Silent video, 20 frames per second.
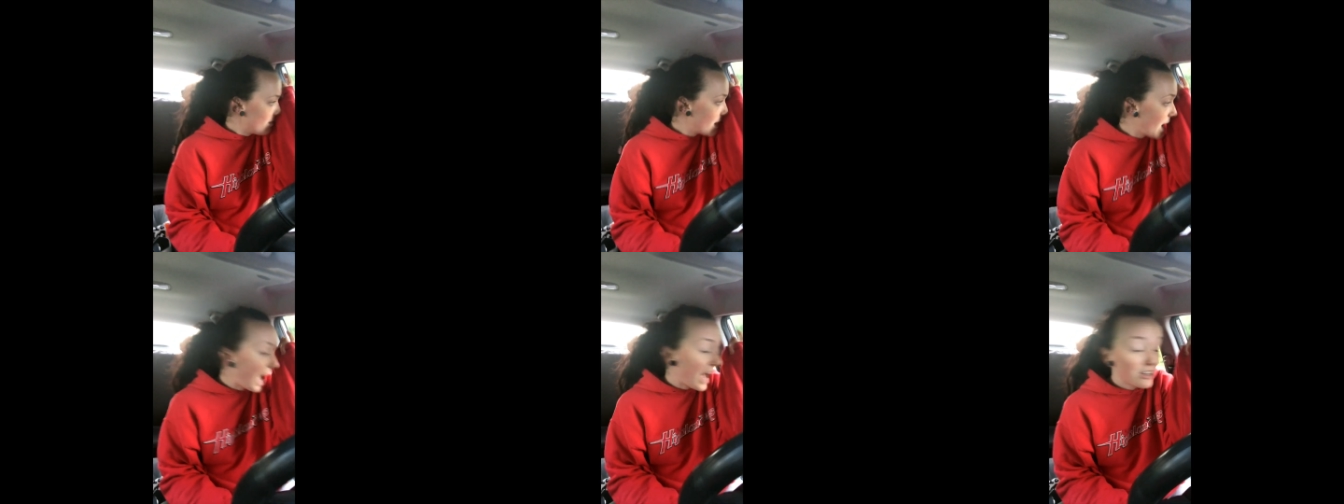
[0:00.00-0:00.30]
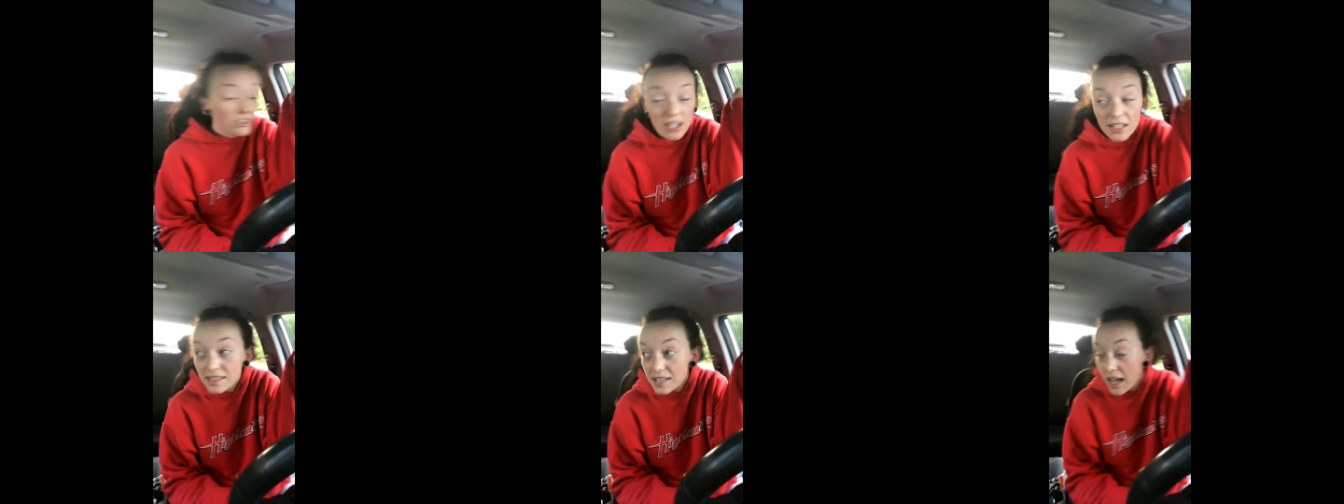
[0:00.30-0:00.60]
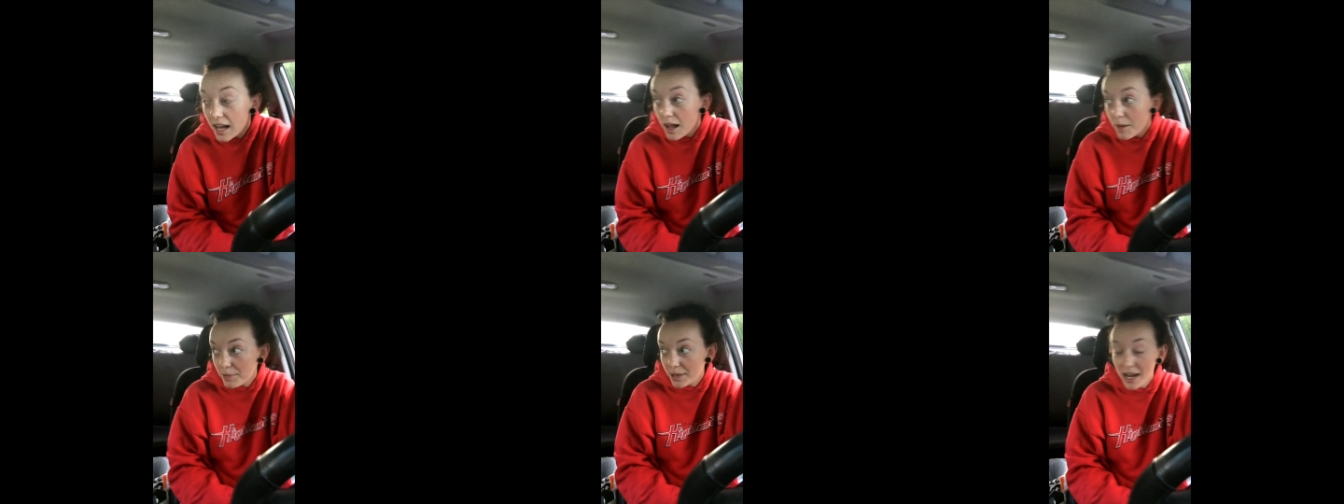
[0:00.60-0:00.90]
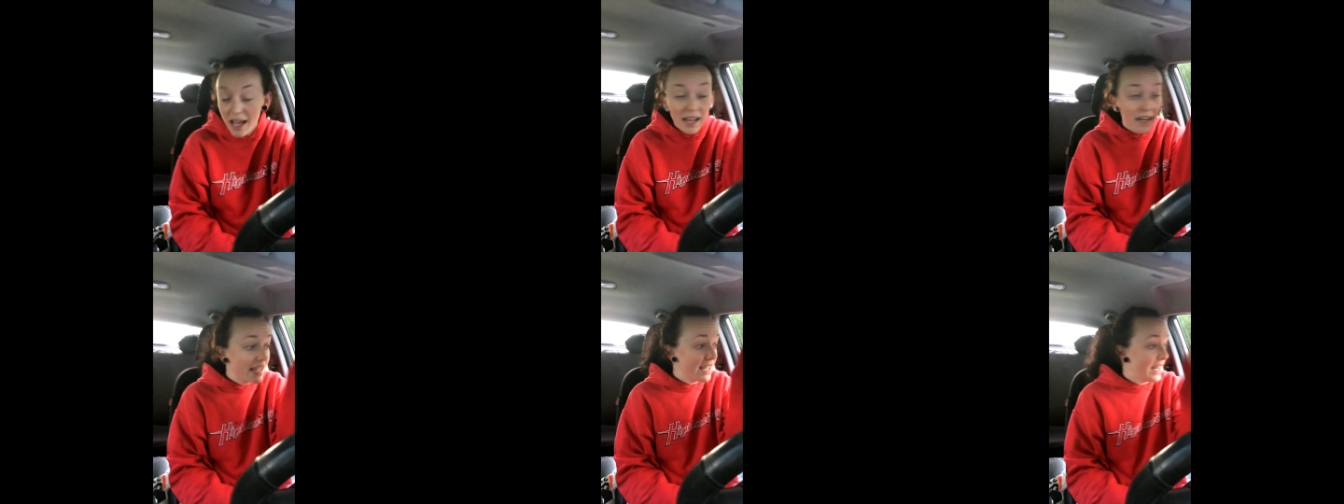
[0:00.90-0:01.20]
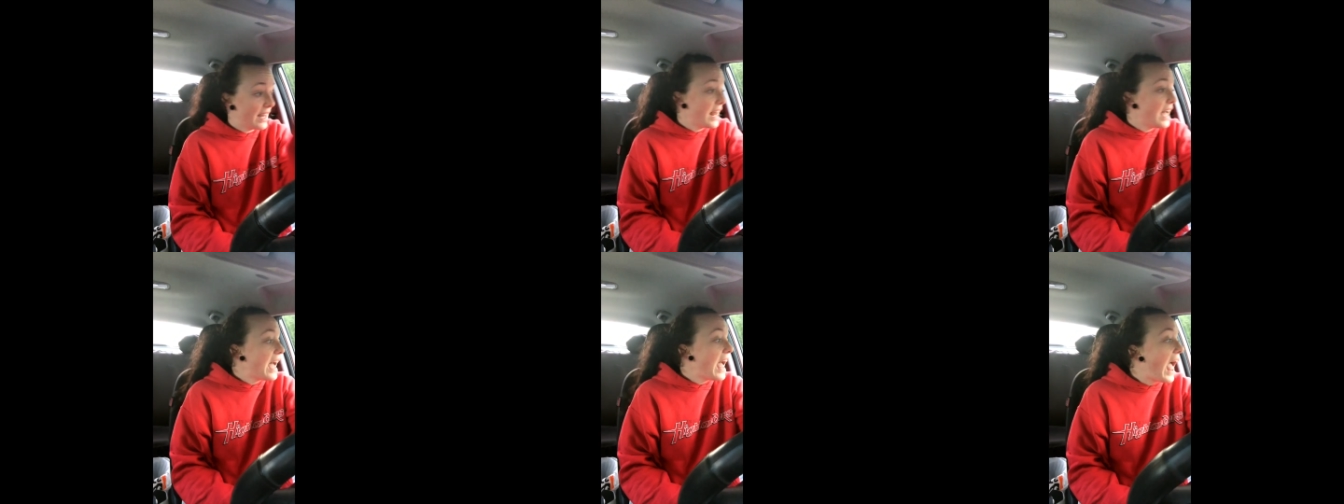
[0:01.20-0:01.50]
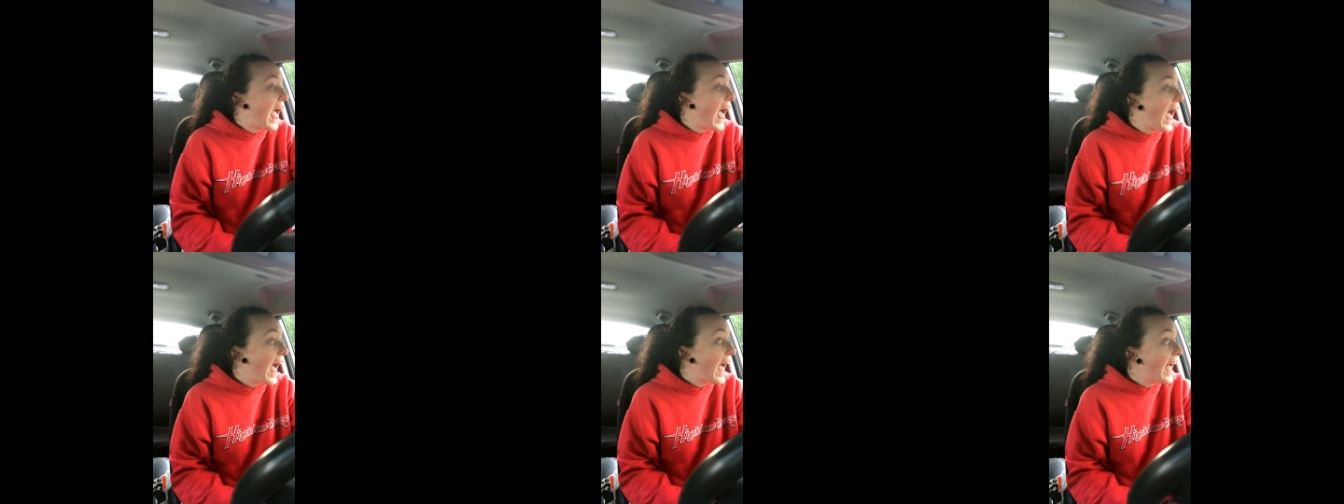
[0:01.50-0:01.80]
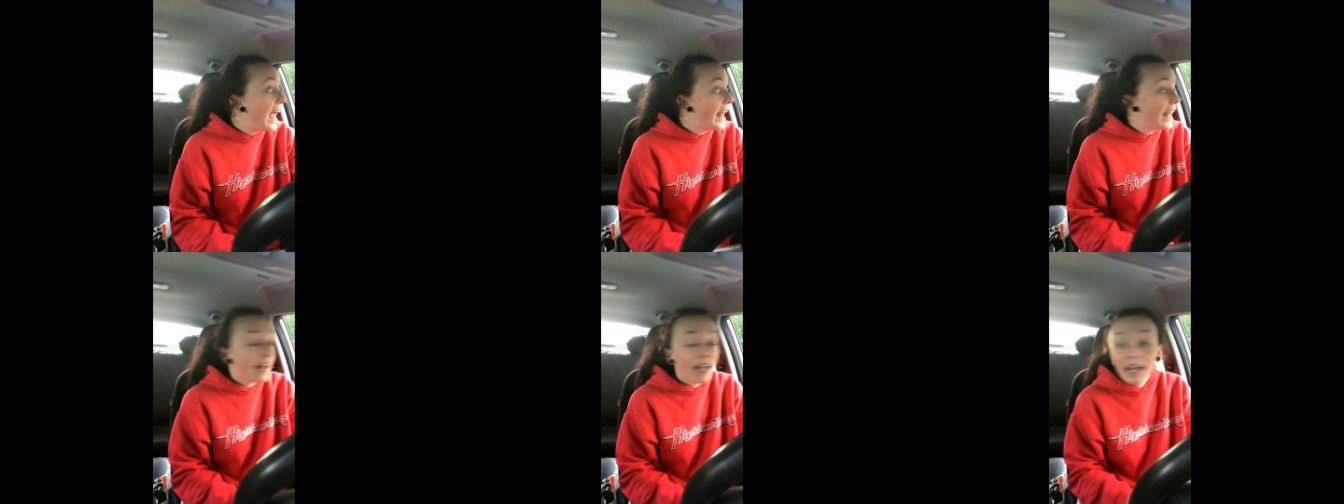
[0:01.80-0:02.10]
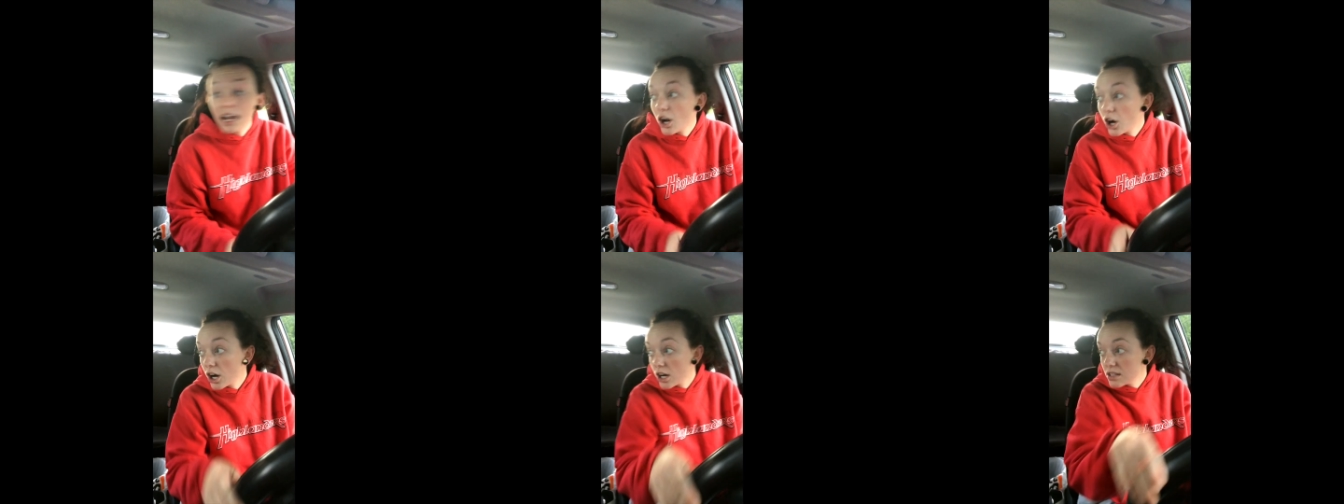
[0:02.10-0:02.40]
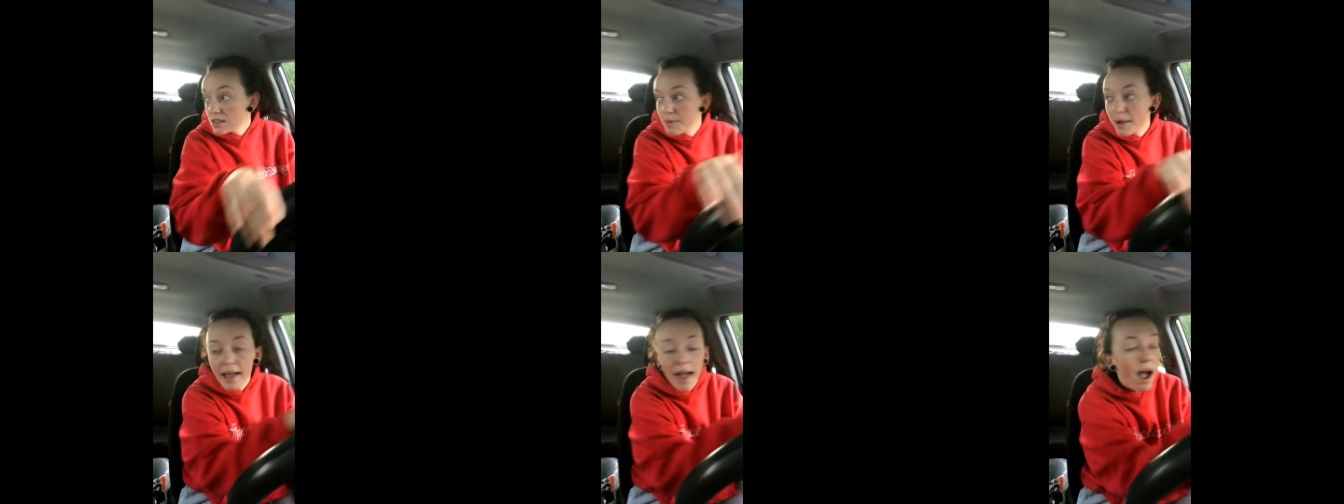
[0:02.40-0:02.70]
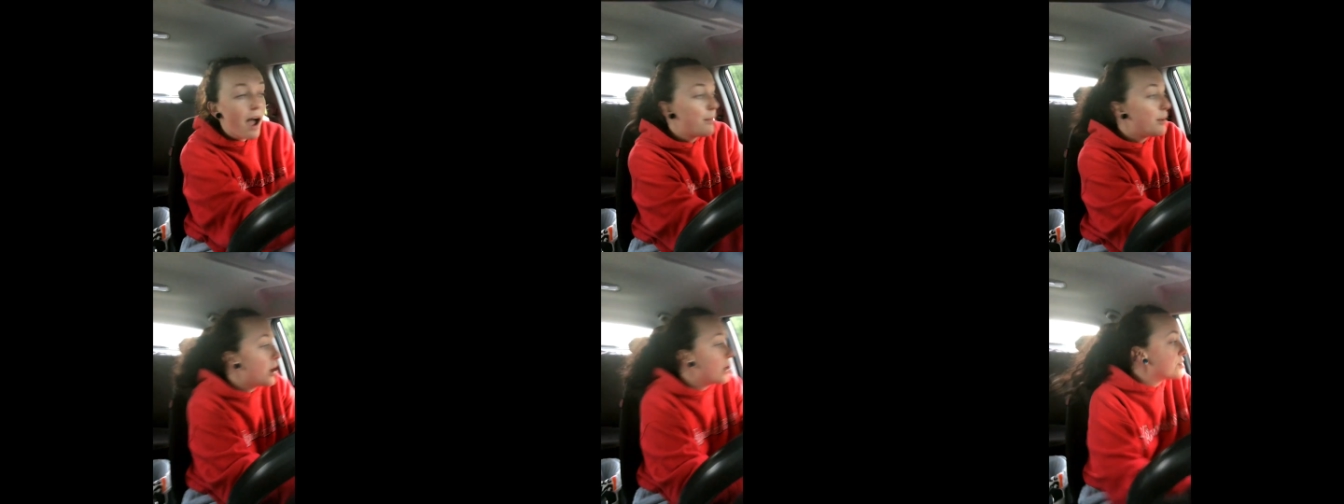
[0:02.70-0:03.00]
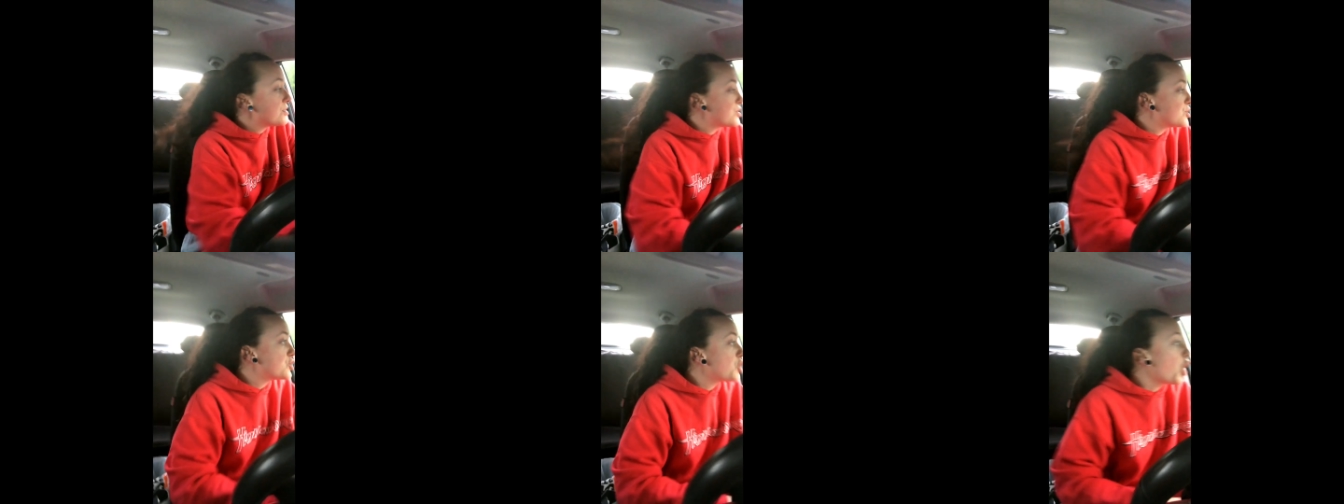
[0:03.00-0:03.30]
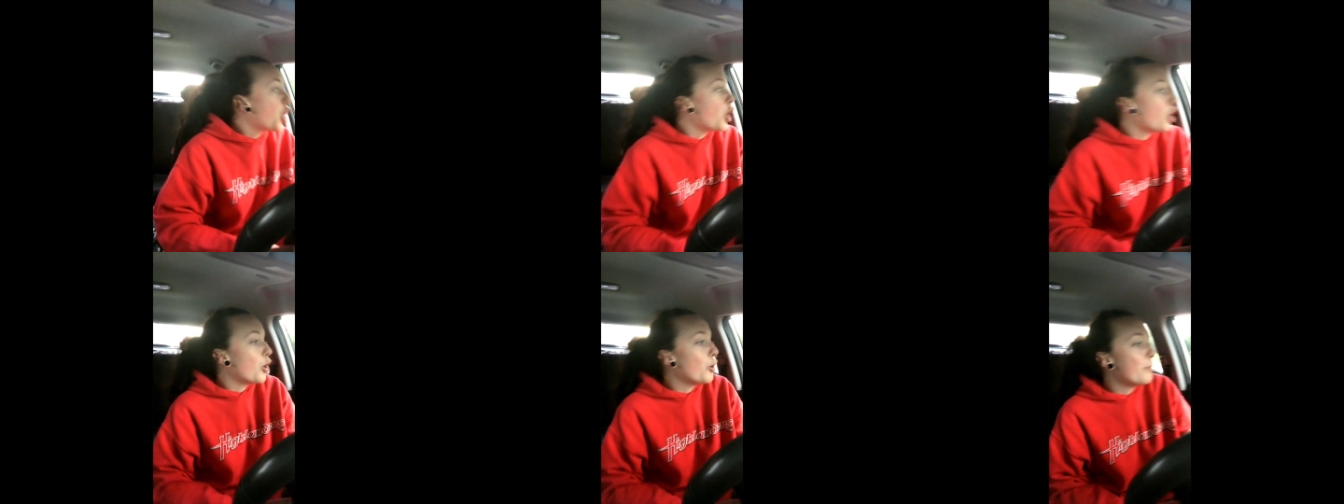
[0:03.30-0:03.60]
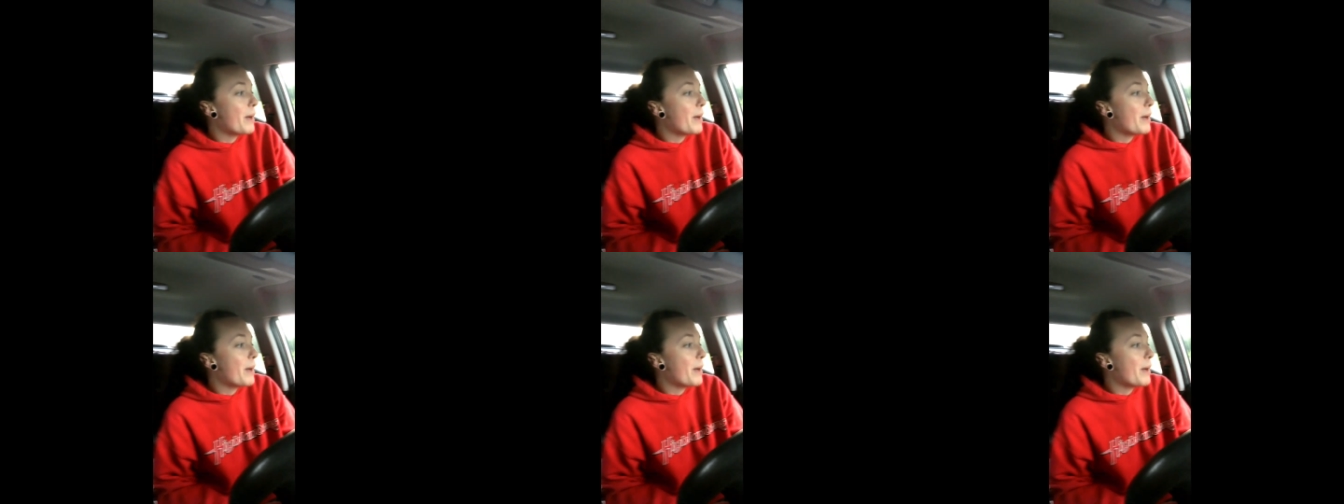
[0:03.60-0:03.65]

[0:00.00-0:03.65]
I just cut up an onion and it hurts my eyeballs so